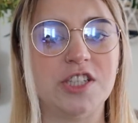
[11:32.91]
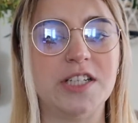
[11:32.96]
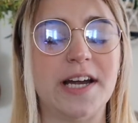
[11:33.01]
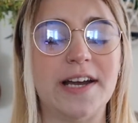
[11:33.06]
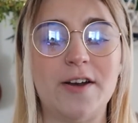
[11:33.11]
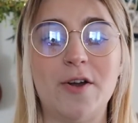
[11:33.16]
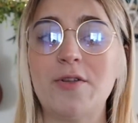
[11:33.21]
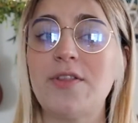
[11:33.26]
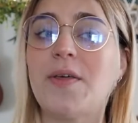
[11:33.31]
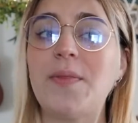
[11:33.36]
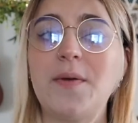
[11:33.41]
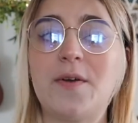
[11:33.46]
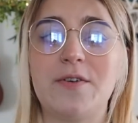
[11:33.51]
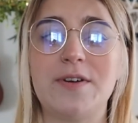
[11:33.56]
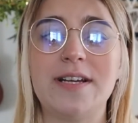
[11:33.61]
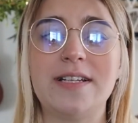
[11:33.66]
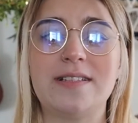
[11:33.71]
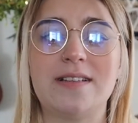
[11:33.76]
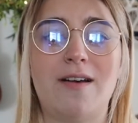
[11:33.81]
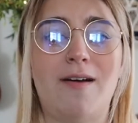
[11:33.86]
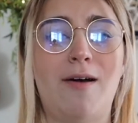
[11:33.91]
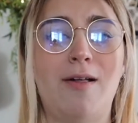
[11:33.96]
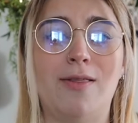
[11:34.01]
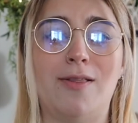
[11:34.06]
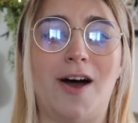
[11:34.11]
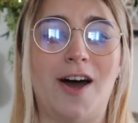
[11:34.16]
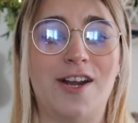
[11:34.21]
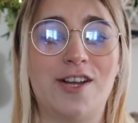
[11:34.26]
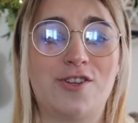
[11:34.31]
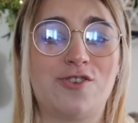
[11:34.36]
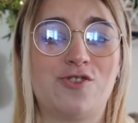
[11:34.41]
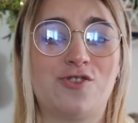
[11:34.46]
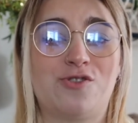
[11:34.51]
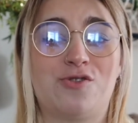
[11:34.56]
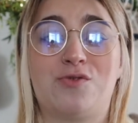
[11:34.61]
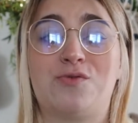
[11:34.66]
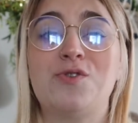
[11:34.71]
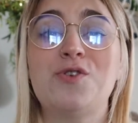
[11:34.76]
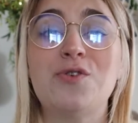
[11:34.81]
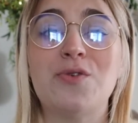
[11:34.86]
and I know that there is a lot of
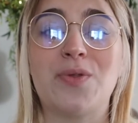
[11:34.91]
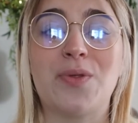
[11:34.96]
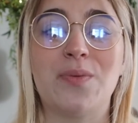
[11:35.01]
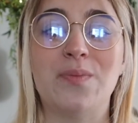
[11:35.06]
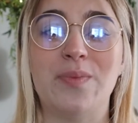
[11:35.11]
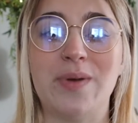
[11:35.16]
truth